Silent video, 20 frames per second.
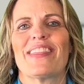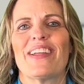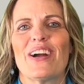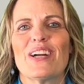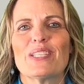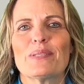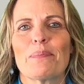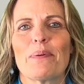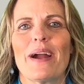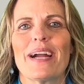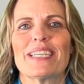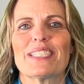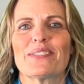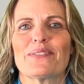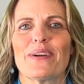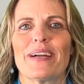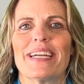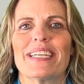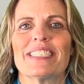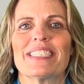large
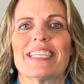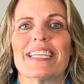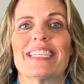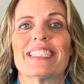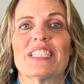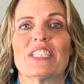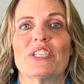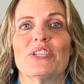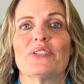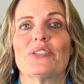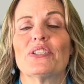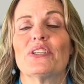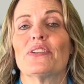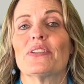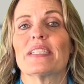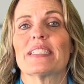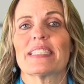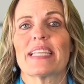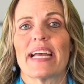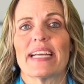price range is due to
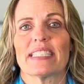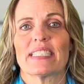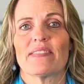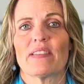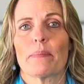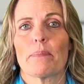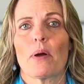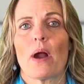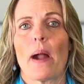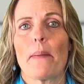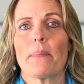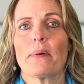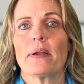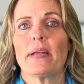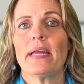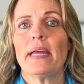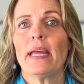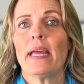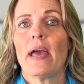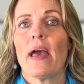the size of the
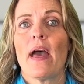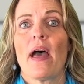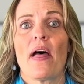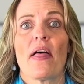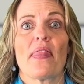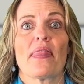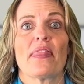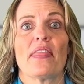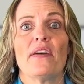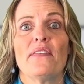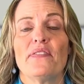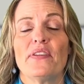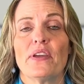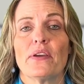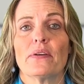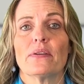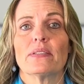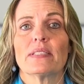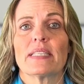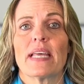property, the
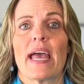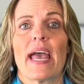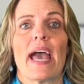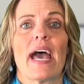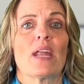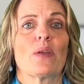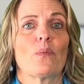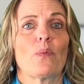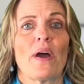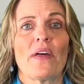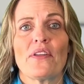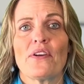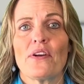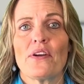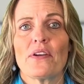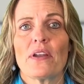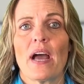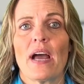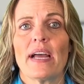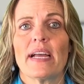views, and whether
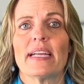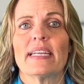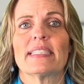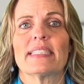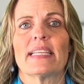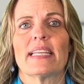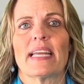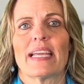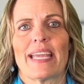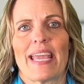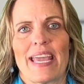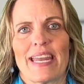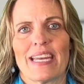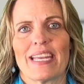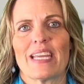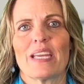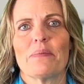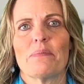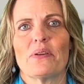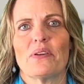or not it's in a
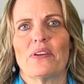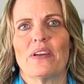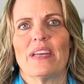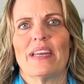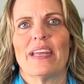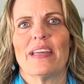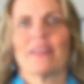gated community.